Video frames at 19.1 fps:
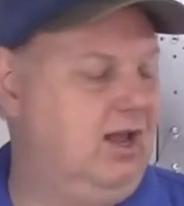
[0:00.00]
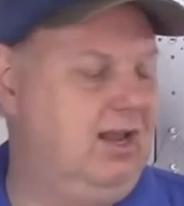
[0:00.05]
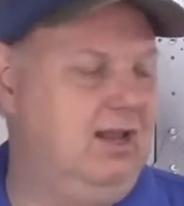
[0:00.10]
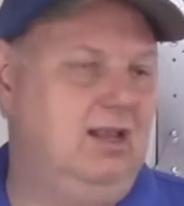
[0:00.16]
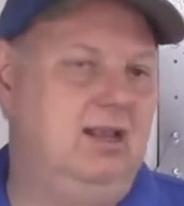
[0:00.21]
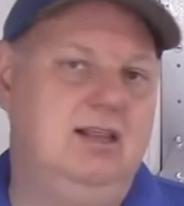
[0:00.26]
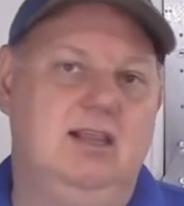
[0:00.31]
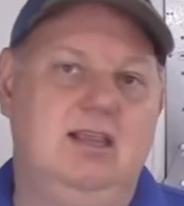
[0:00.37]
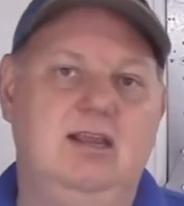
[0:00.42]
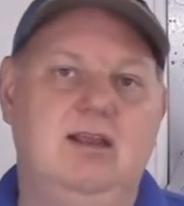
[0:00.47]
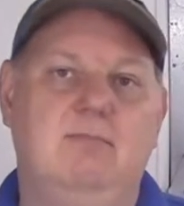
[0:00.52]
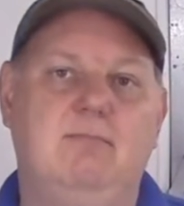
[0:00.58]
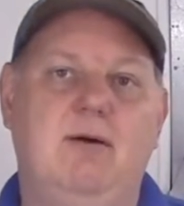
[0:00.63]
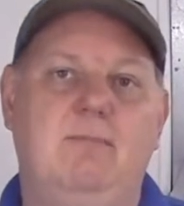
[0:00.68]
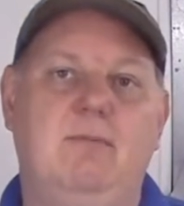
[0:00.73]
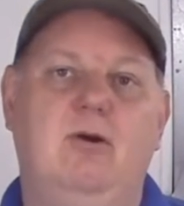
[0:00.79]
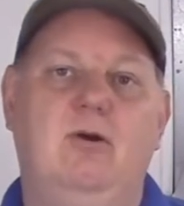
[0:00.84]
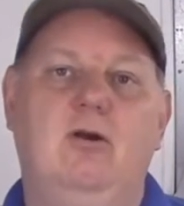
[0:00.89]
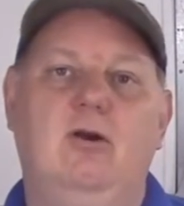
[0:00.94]
I clean up
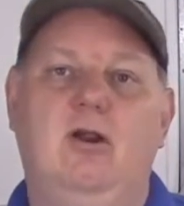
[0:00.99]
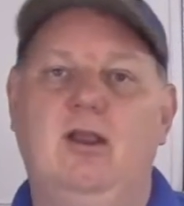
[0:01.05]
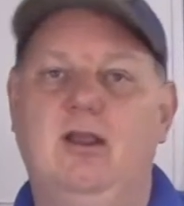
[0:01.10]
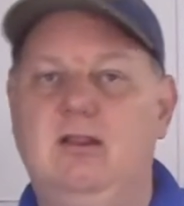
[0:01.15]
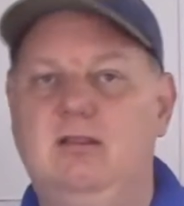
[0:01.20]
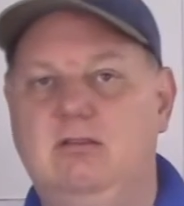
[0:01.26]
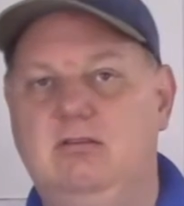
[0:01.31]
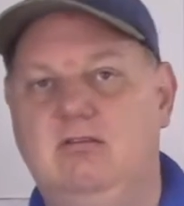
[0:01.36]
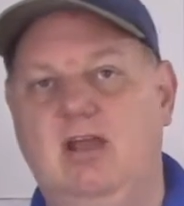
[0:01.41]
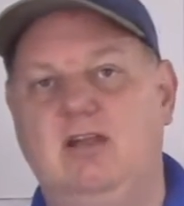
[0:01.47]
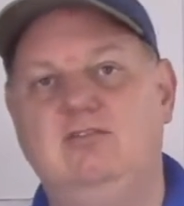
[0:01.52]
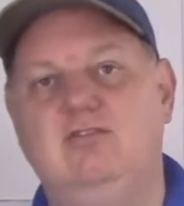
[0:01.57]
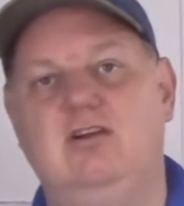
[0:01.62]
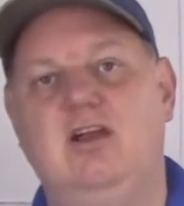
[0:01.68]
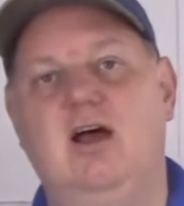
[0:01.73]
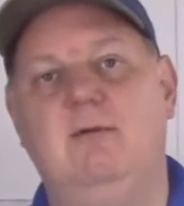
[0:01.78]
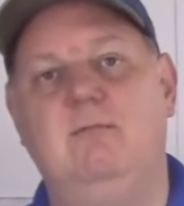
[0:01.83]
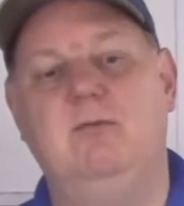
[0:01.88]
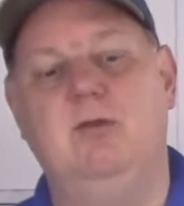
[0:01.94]
my burner and touch
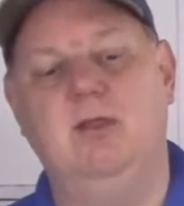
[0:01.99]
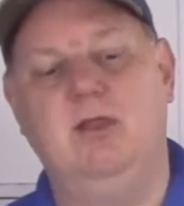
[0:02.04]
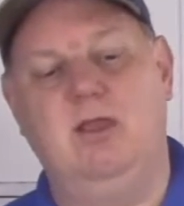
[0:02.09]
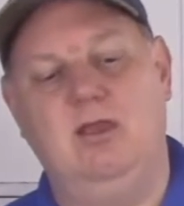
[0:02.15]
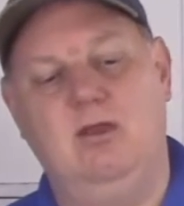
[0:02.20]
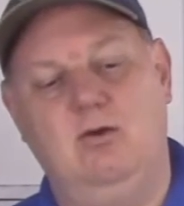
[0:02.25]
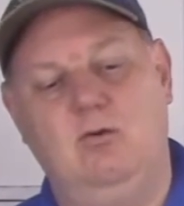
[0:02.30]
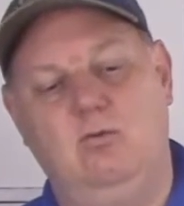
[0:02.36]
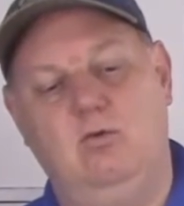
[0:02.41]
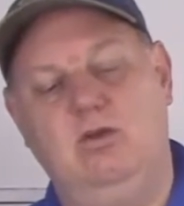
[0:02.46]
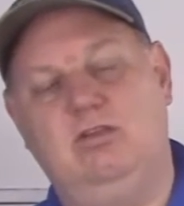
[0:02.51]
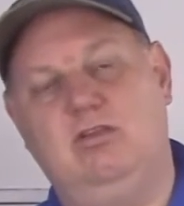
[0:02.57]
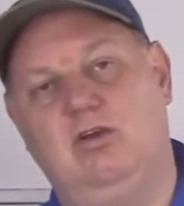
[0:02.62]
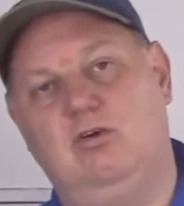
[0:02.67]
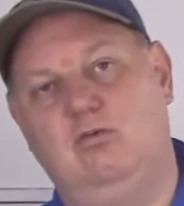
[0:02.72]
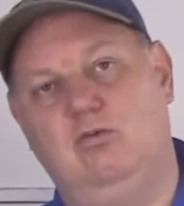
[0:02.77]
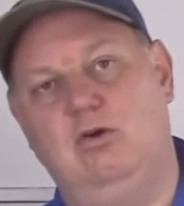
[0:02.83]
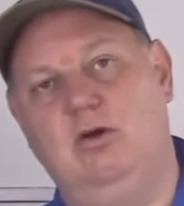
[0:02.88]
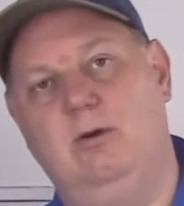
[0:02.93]
it up with
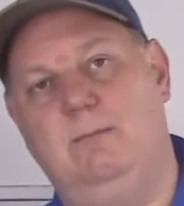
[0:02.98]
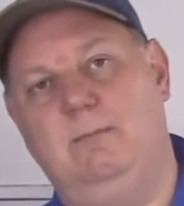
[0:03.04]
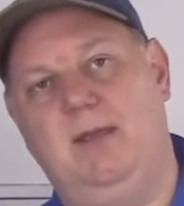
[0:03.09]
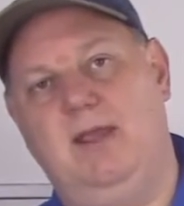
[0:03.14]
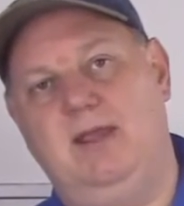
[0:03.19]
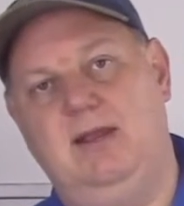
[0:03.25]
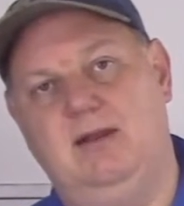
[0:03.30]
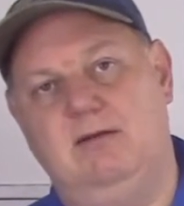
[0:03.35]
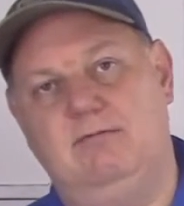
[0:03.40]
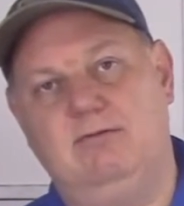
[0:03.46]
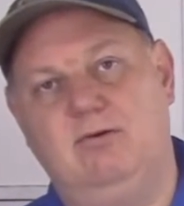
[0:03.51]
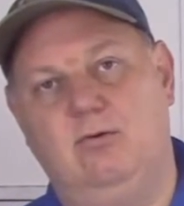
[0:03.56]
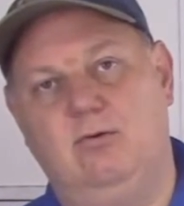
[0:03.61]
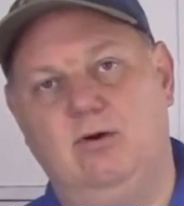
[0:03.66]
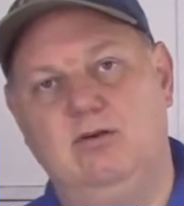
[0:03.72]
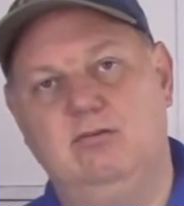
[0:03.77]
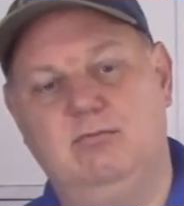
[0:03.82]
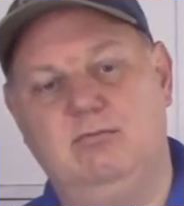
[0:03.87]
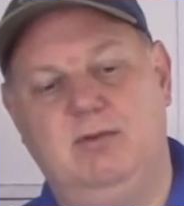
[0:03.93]
the grill paint, of
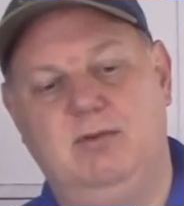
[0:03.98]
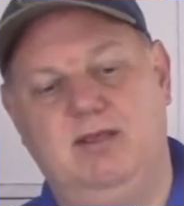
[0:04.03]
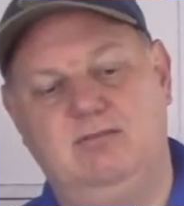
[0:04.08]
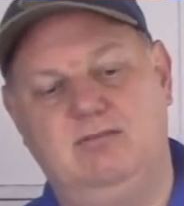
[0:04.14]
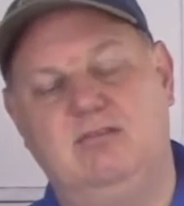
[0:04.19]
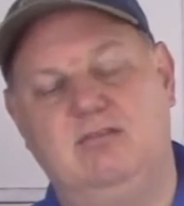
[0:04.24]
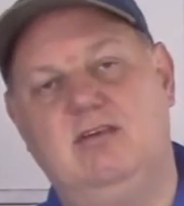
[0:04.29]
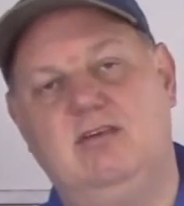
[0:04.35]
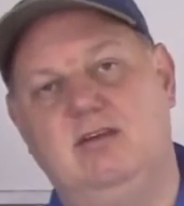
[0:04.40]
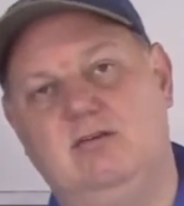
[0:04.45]
course, because it's